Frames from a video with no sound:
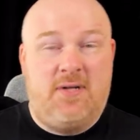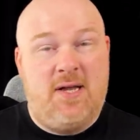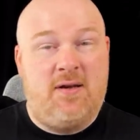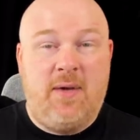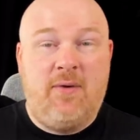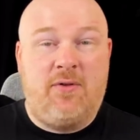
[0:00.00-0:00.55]
where you
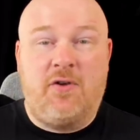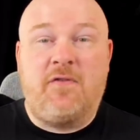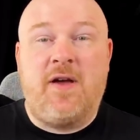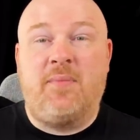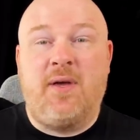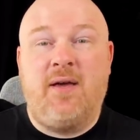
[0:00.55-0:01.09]
tend to be with your
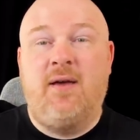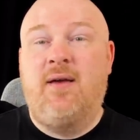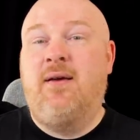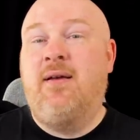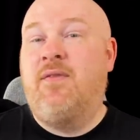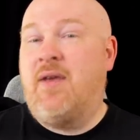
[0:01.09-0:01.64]
family,
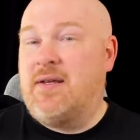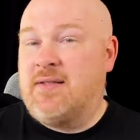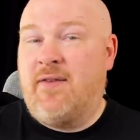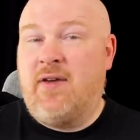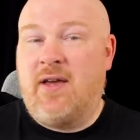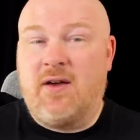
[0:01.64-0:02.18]
and
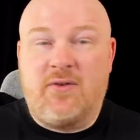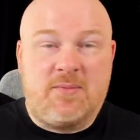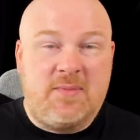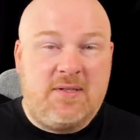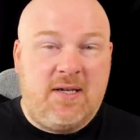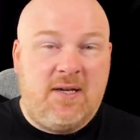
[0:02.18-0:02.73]
Thanksgiving and
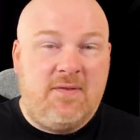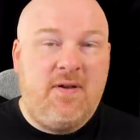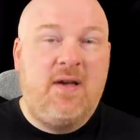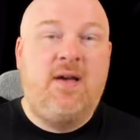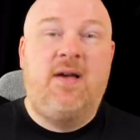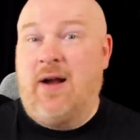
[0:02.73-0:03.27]
Christmas Eve
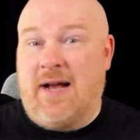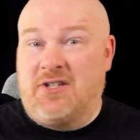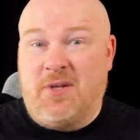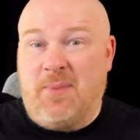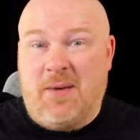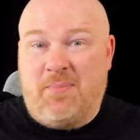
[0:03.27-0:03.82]
that we're going to
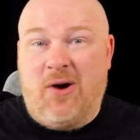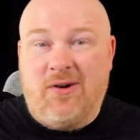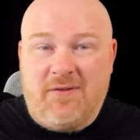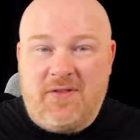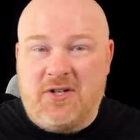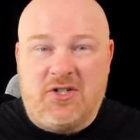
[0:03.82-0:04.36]
actually be a
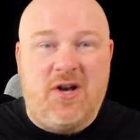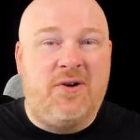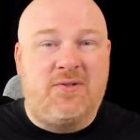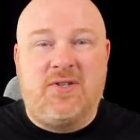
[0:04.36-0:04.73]
part of this show.